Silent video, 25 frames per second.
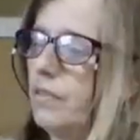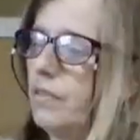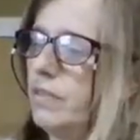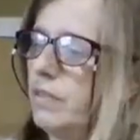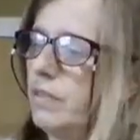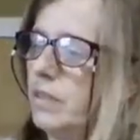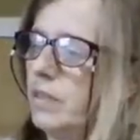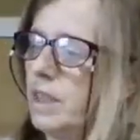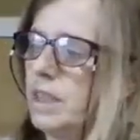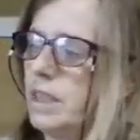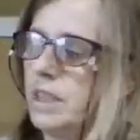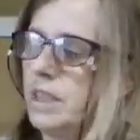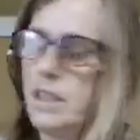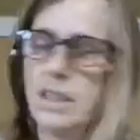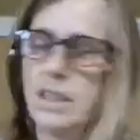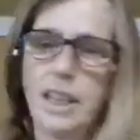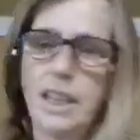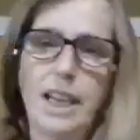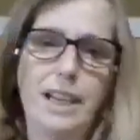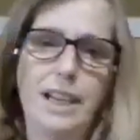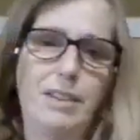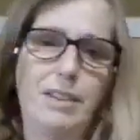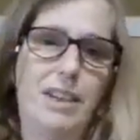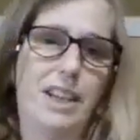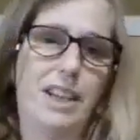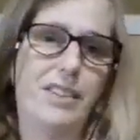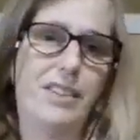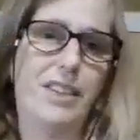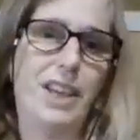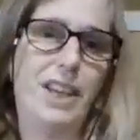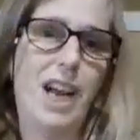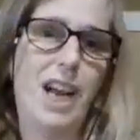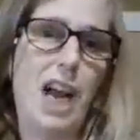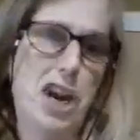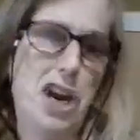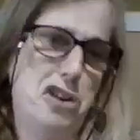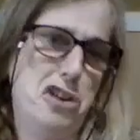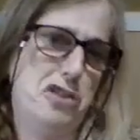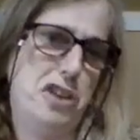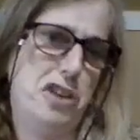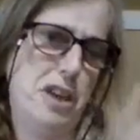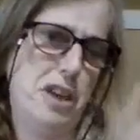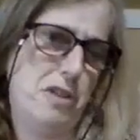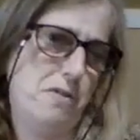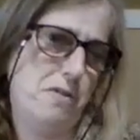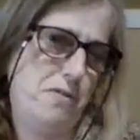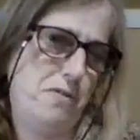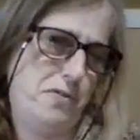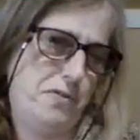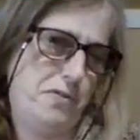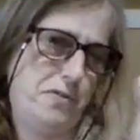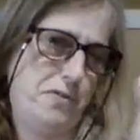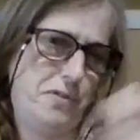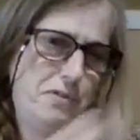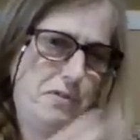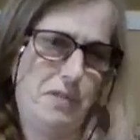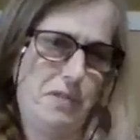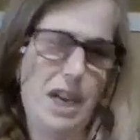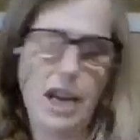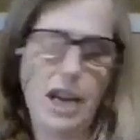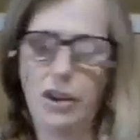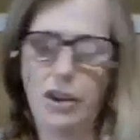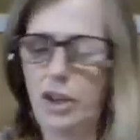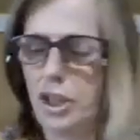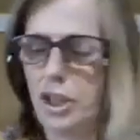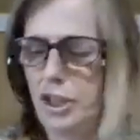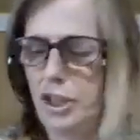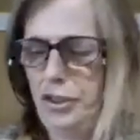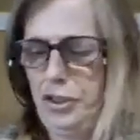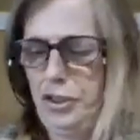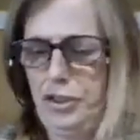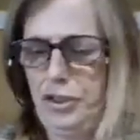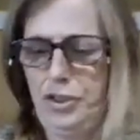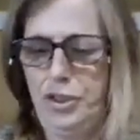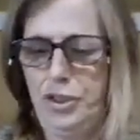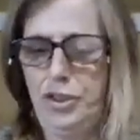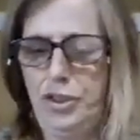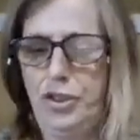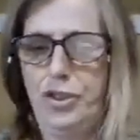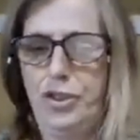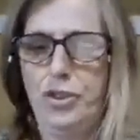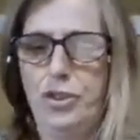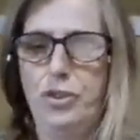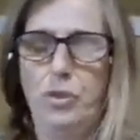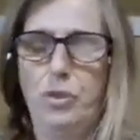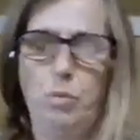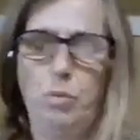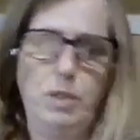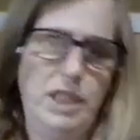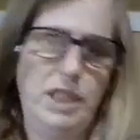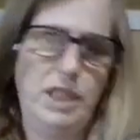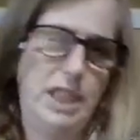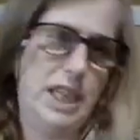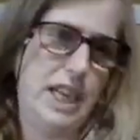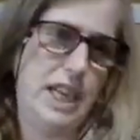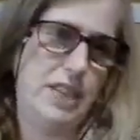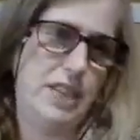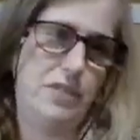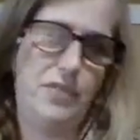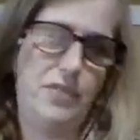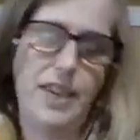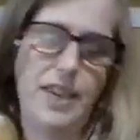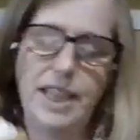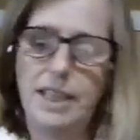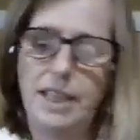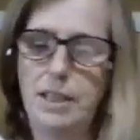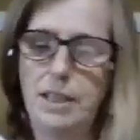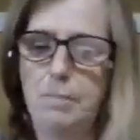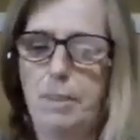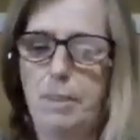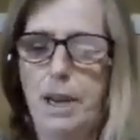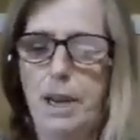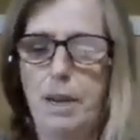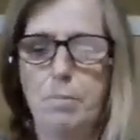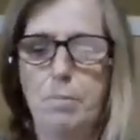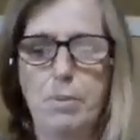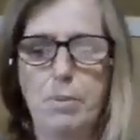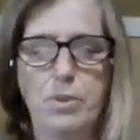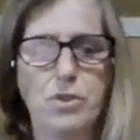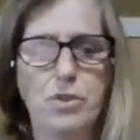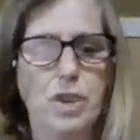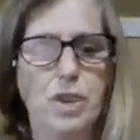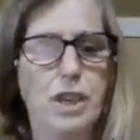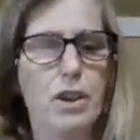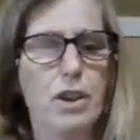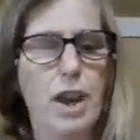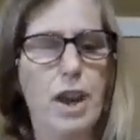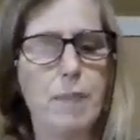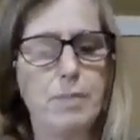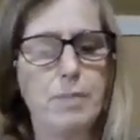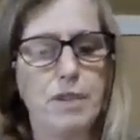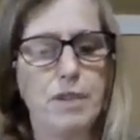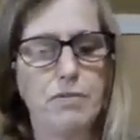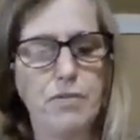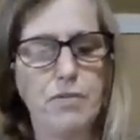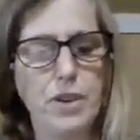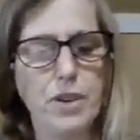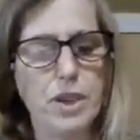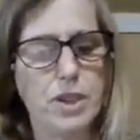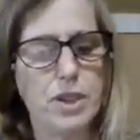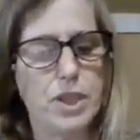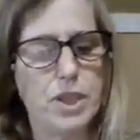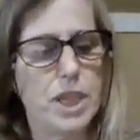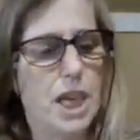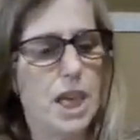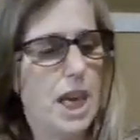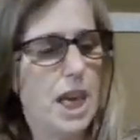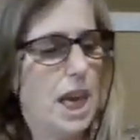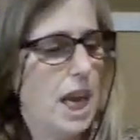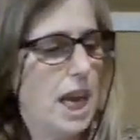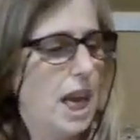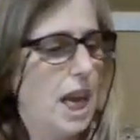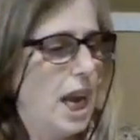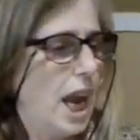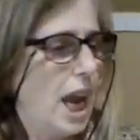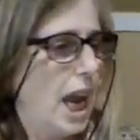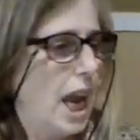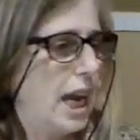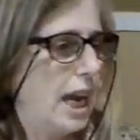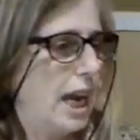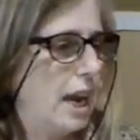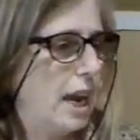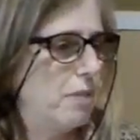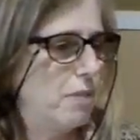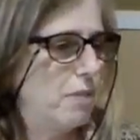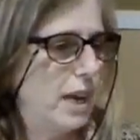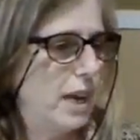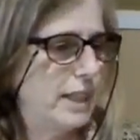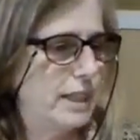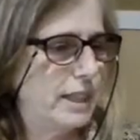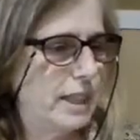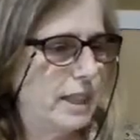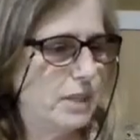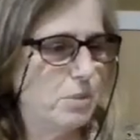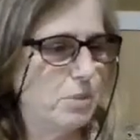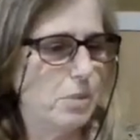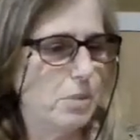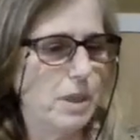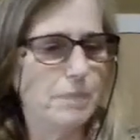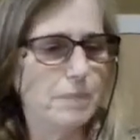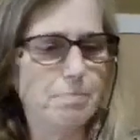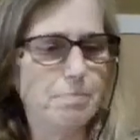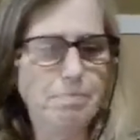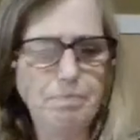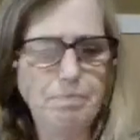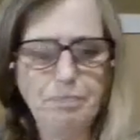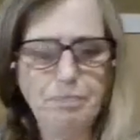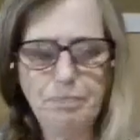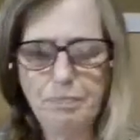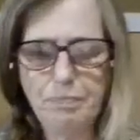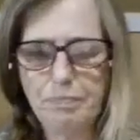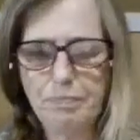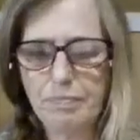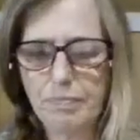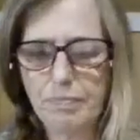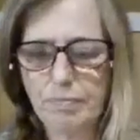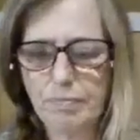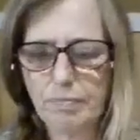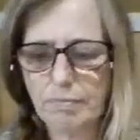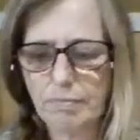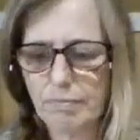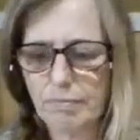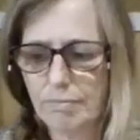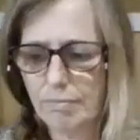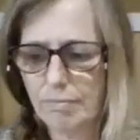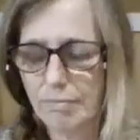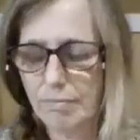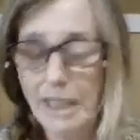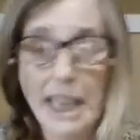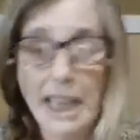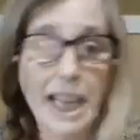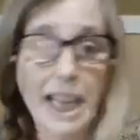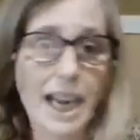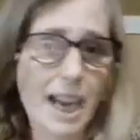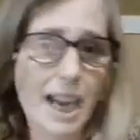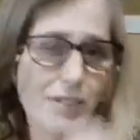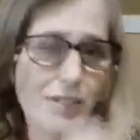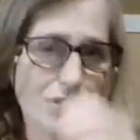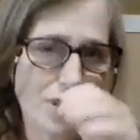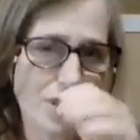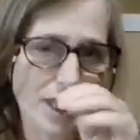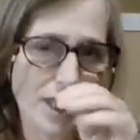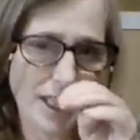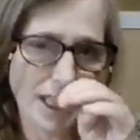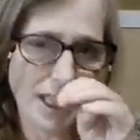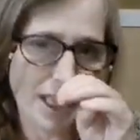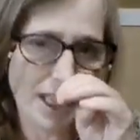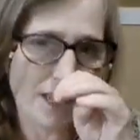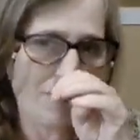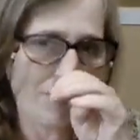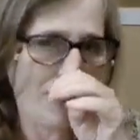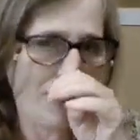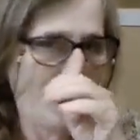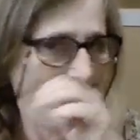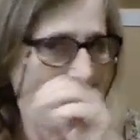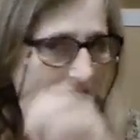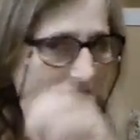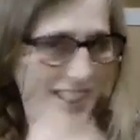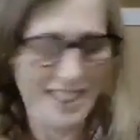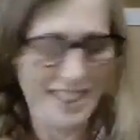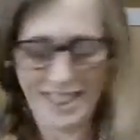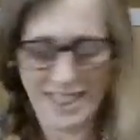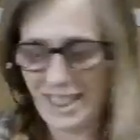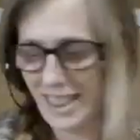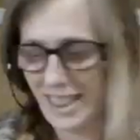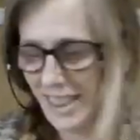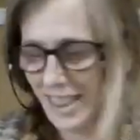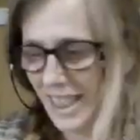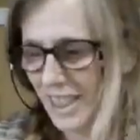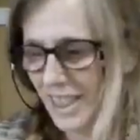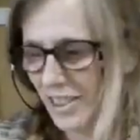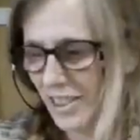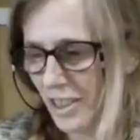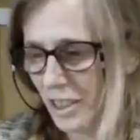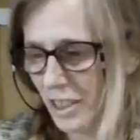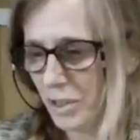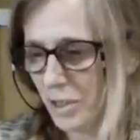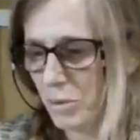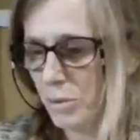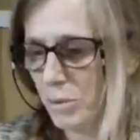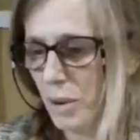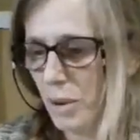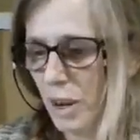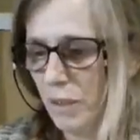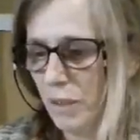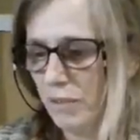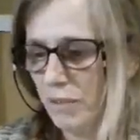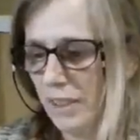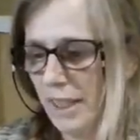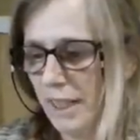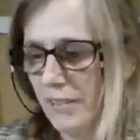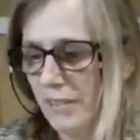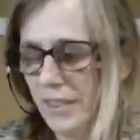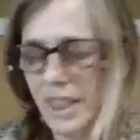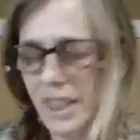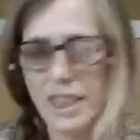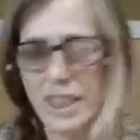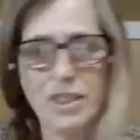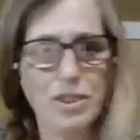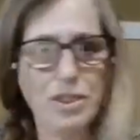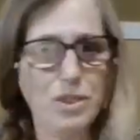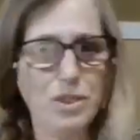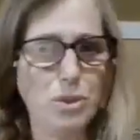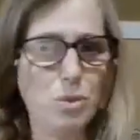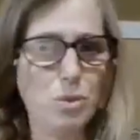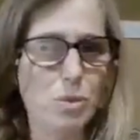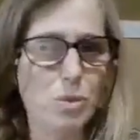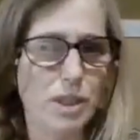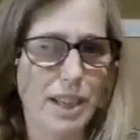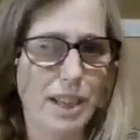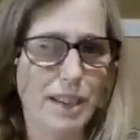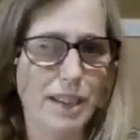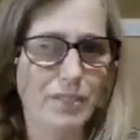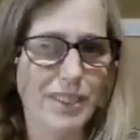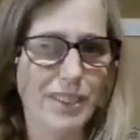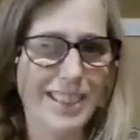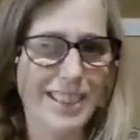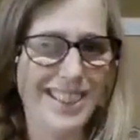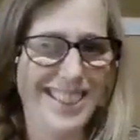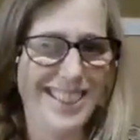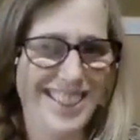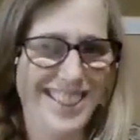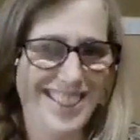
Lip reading: this is like the higher self, higher consciousness journal with a nice fancy paper. So I grabbed it first and I read this one. And after I did, I realized that's not 12/11, that's 2/11.